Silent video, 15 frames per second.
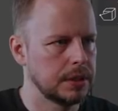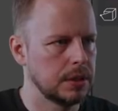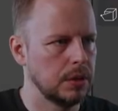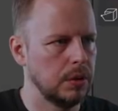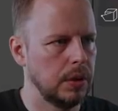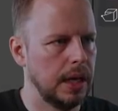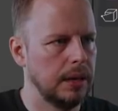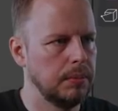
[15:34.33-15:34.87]

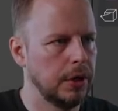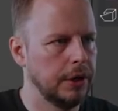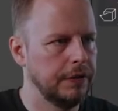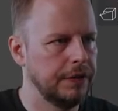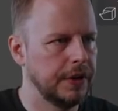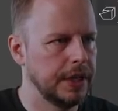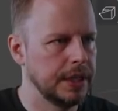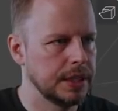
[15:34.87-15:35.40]
so I'll
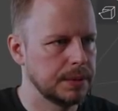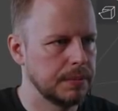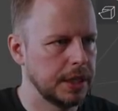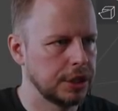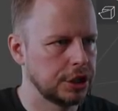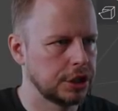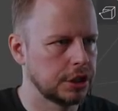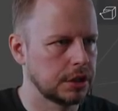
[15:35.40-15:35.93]
modify this
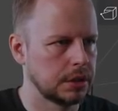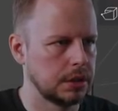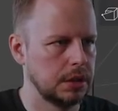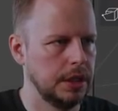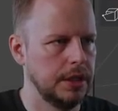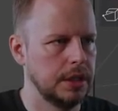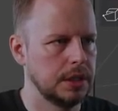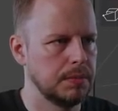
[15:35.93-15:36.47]
mesh
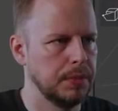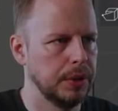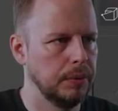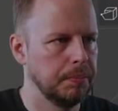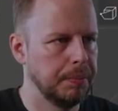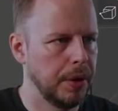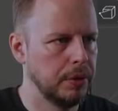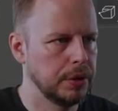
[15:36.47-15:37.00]
in this
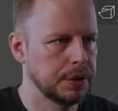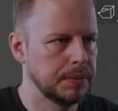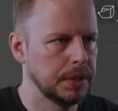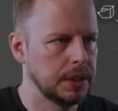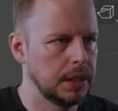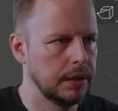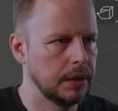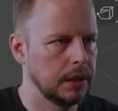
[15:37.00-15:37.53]
bonus
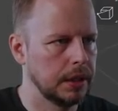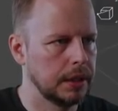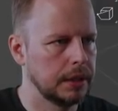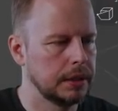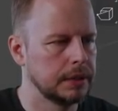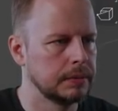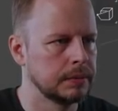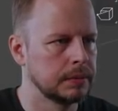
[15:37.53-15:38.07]
material here.